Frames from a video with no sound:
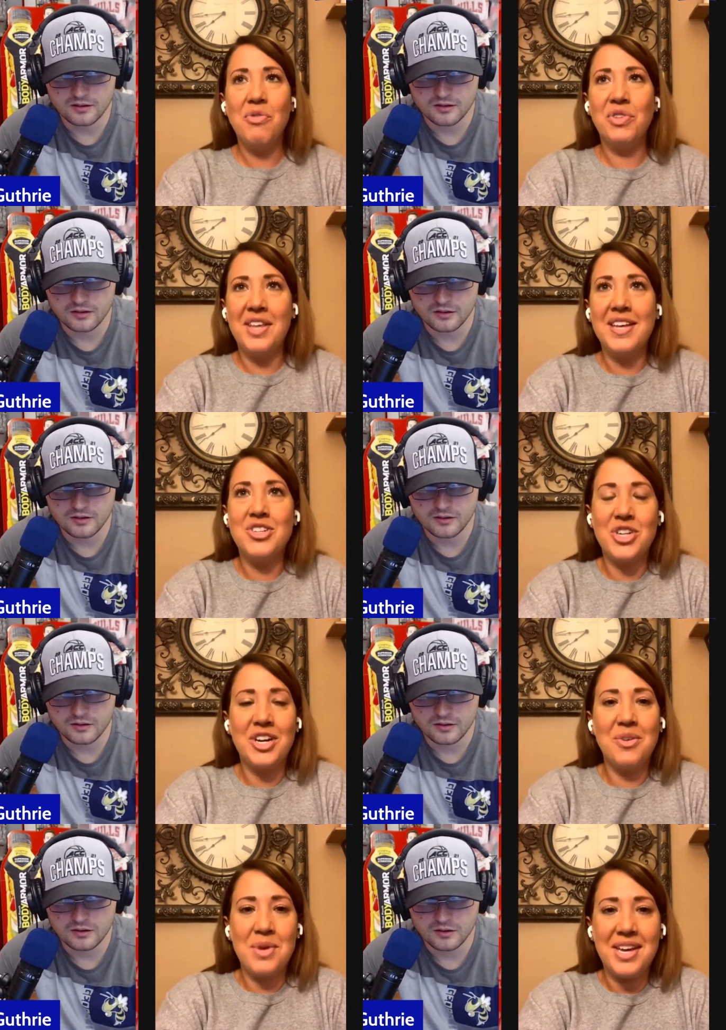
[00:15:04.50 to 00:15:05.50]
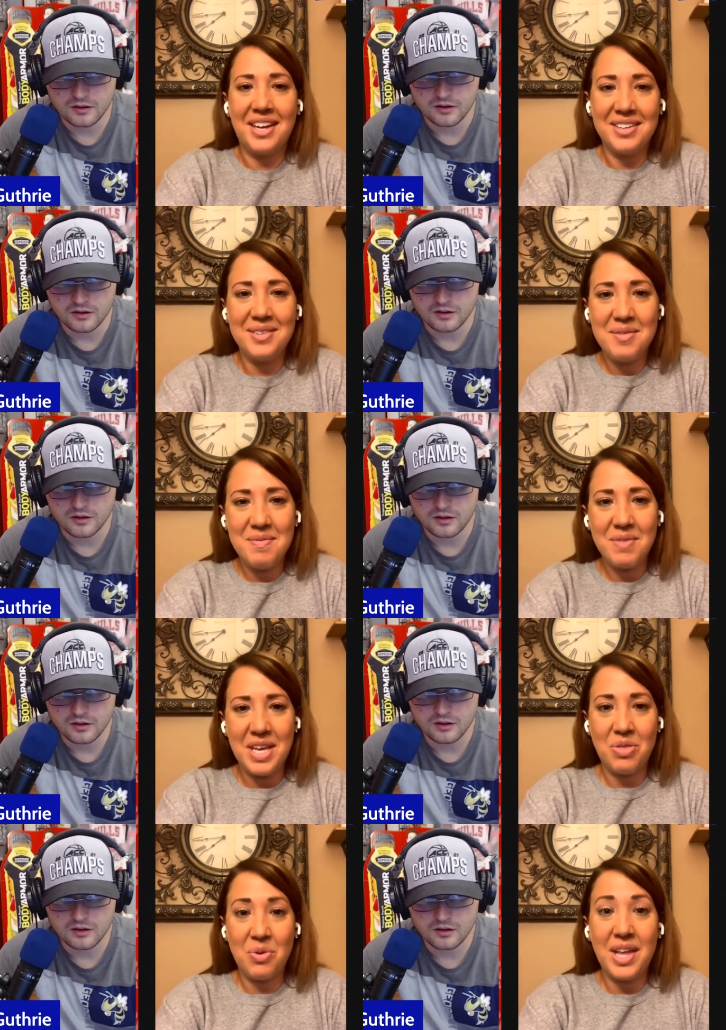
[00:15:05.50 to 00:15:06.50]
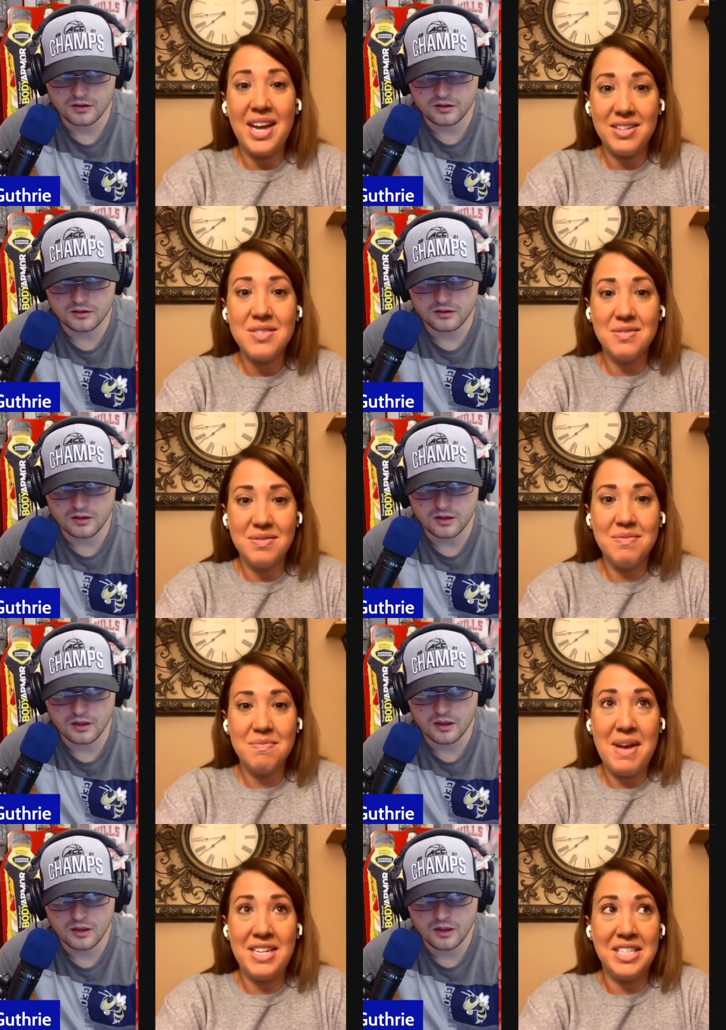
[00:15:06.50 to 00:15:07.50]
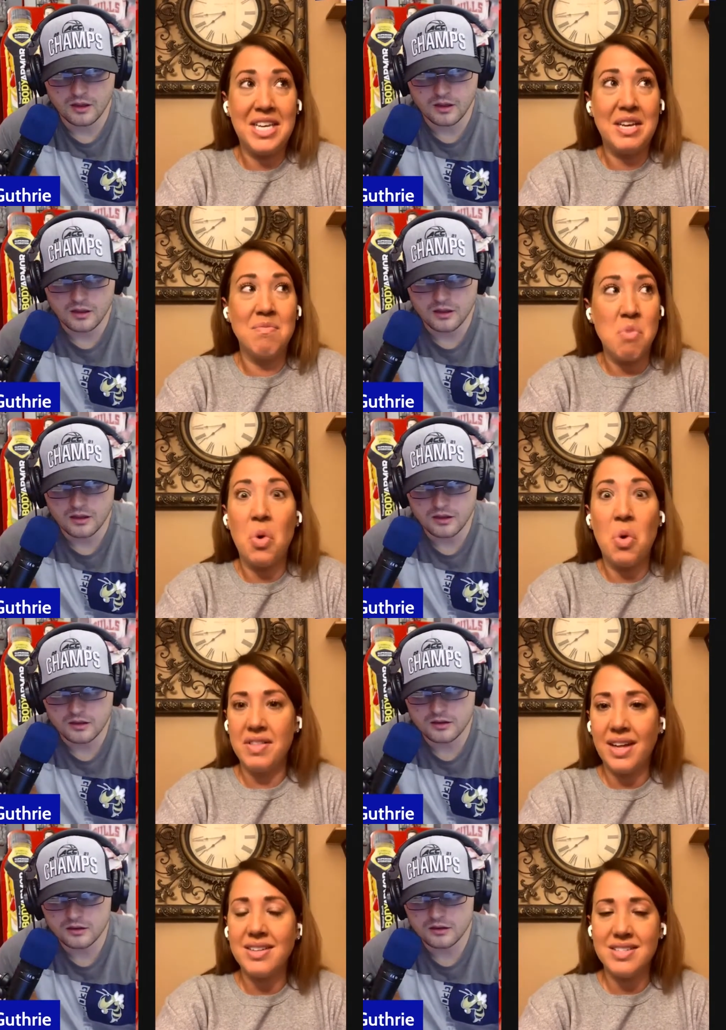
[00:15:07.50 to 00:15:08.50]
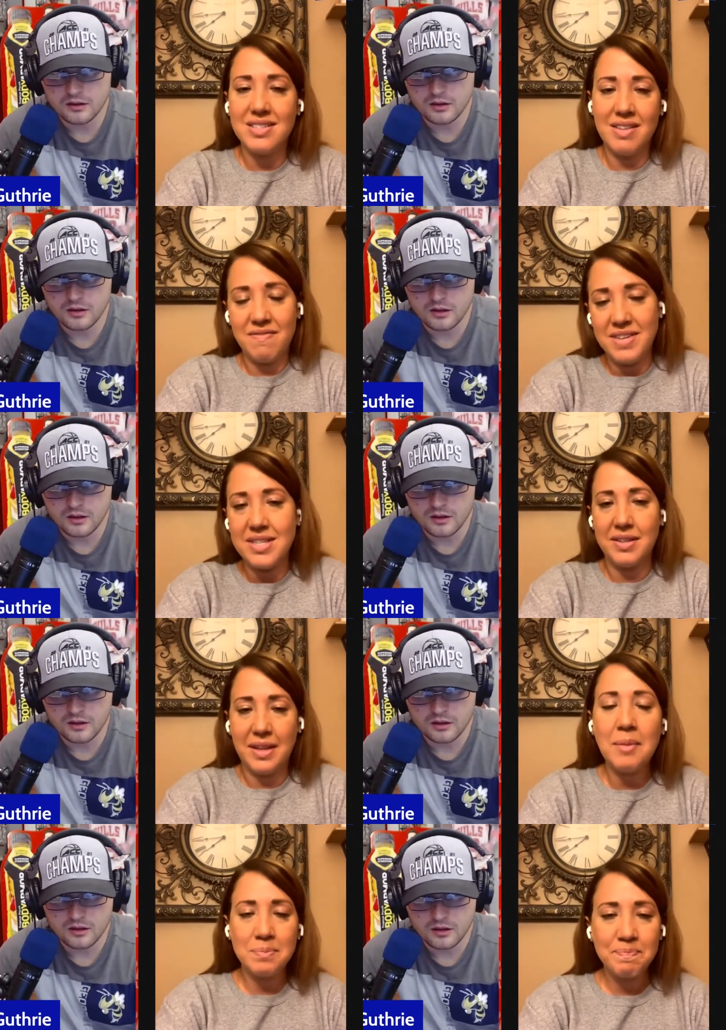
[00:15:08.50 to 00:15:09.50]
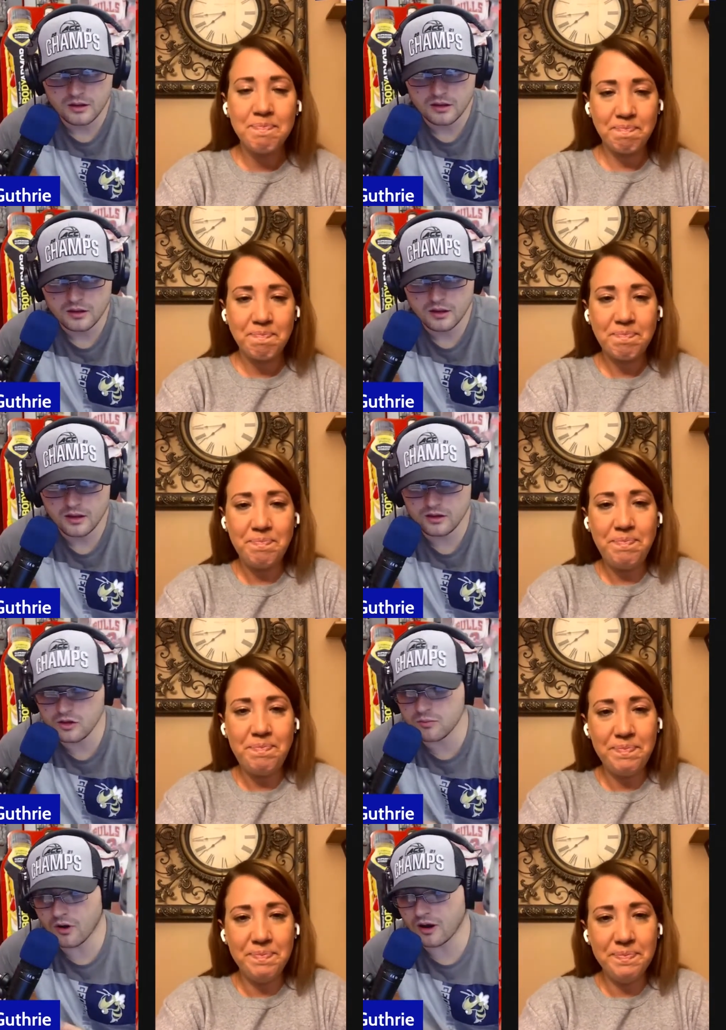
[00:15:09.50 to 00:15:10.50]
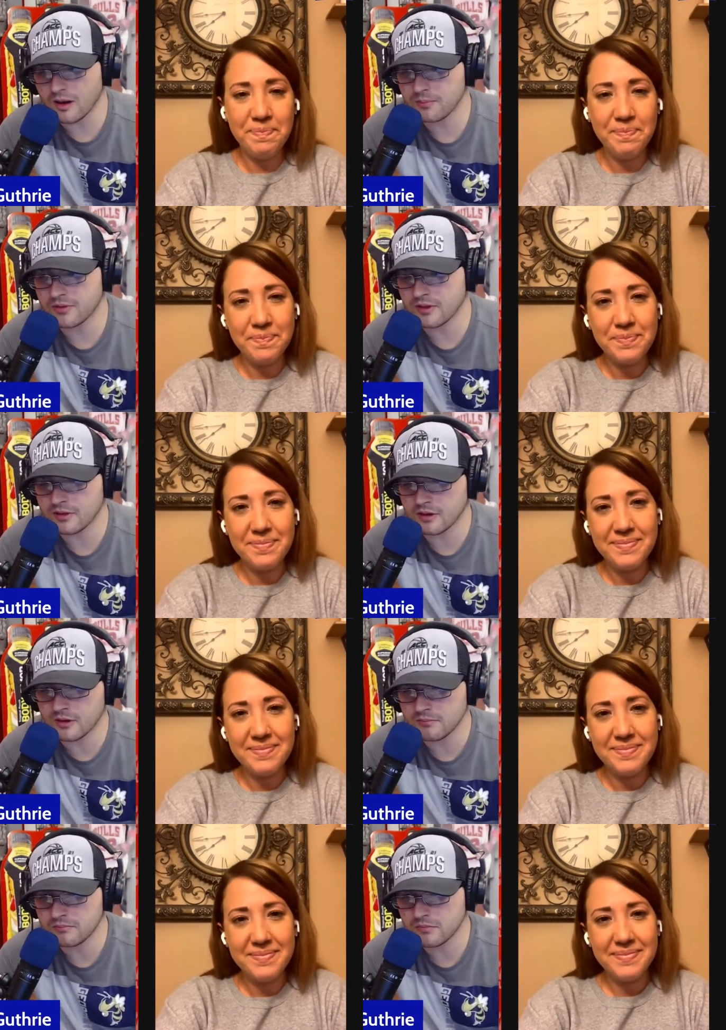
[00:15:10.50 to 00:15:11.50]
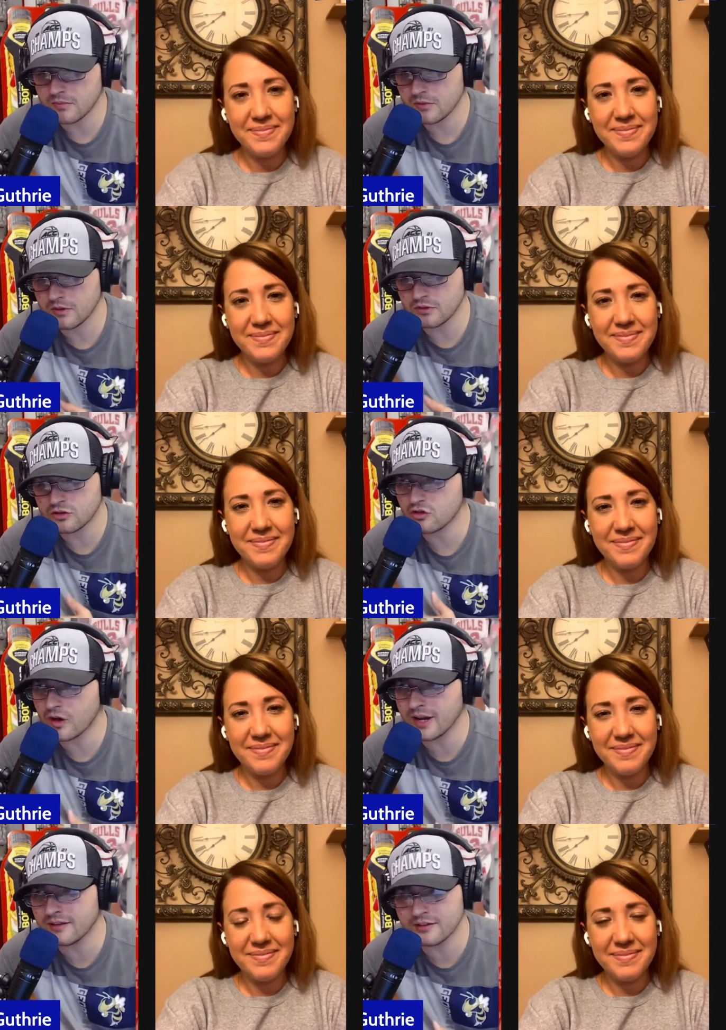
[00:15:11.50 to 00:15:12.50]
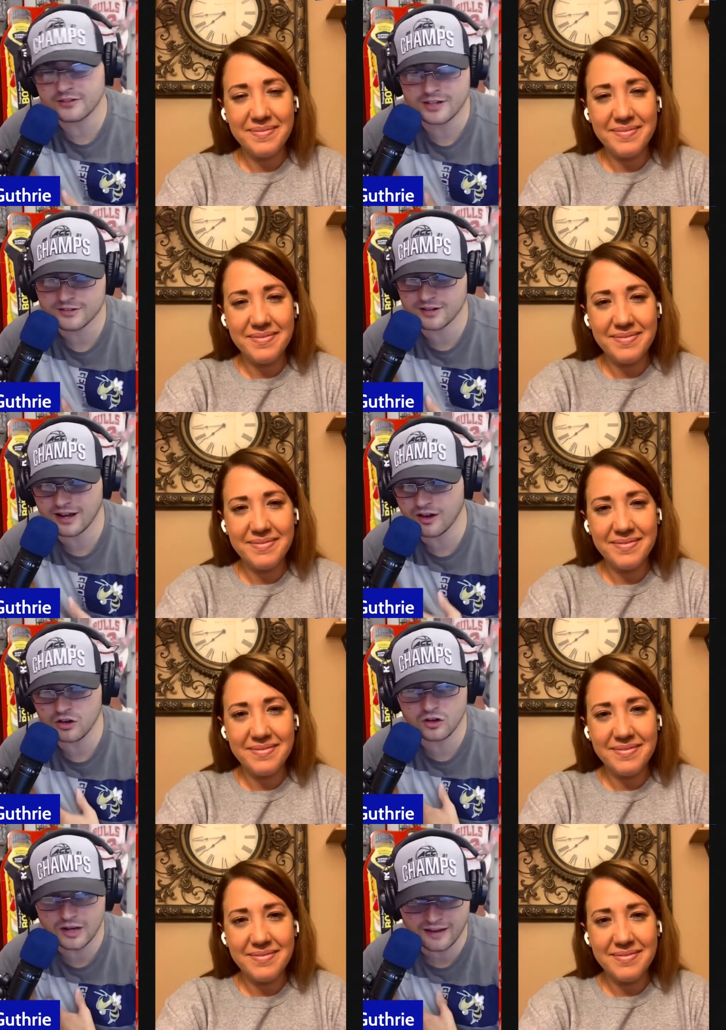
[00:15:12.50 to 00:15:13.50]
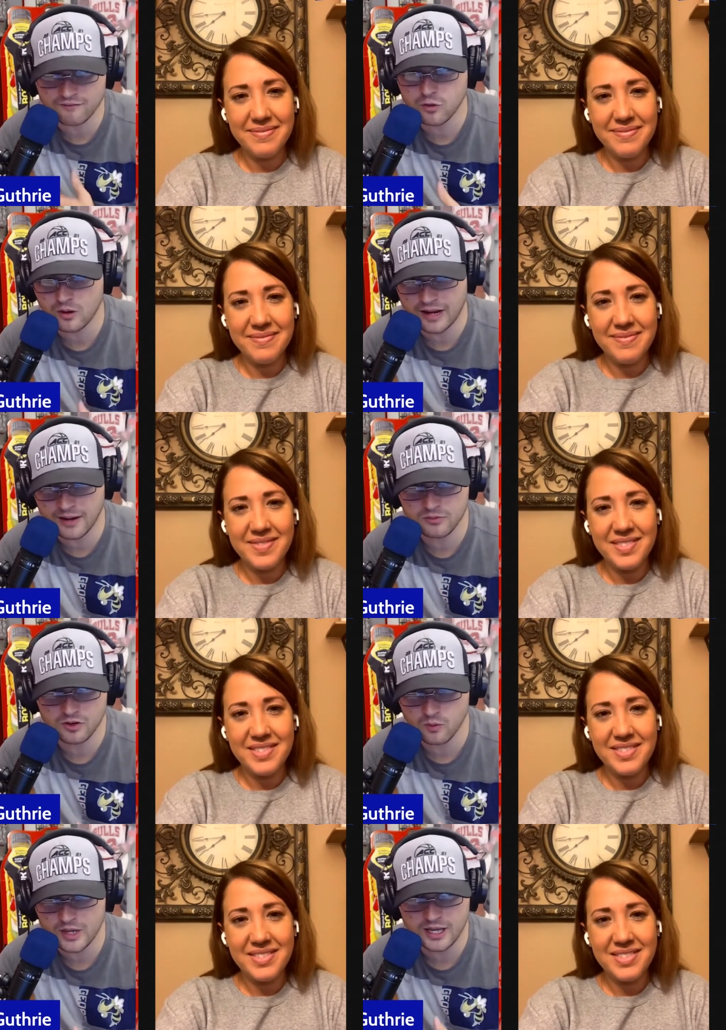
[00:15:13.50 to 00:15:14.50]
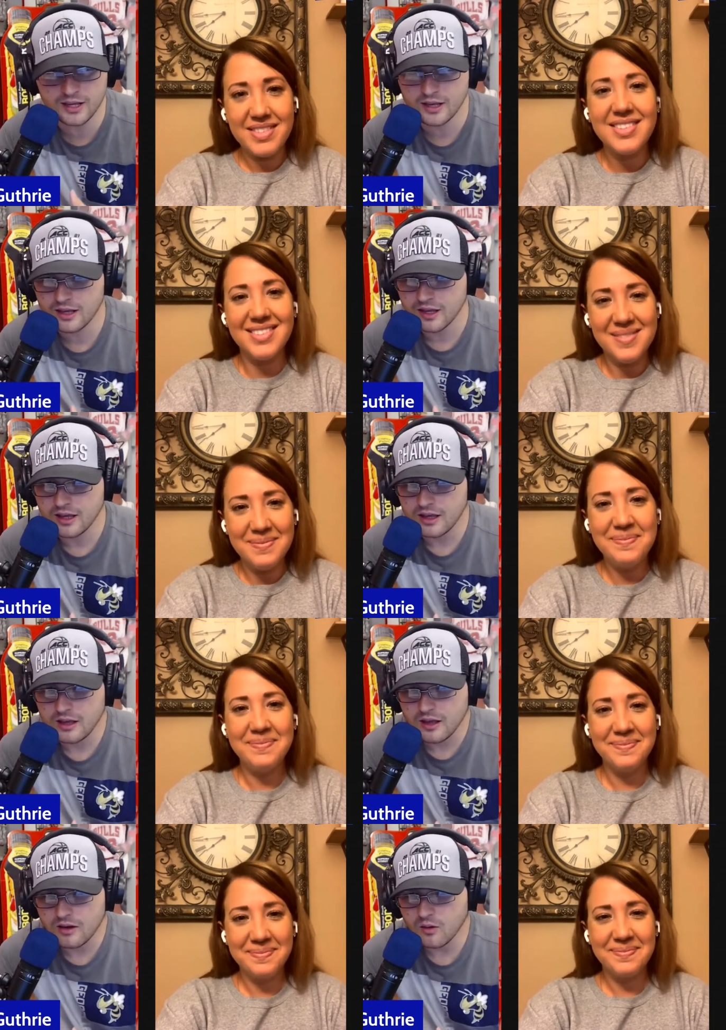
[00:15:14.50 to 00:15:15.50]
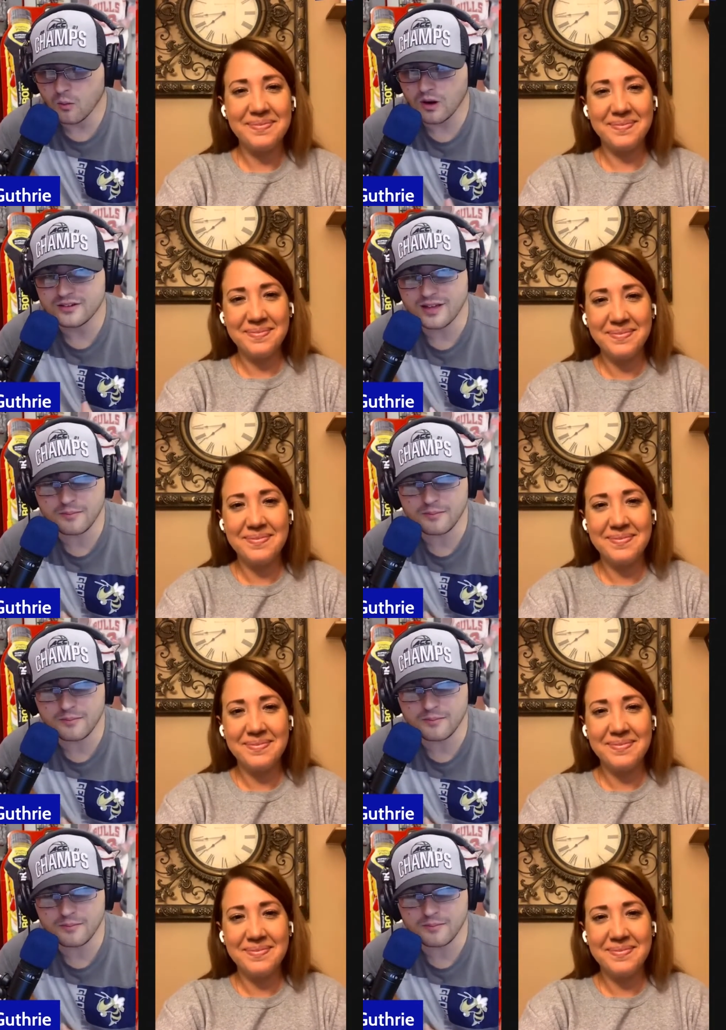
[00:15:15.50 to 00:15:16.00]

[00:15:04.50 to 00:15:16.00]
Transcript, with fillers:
Speaker 1: hopefully this year we can get through that mentally more than than physically.
Speaker 2: You brought up the the the strain of the season and how you could have four games in a week. What's that? I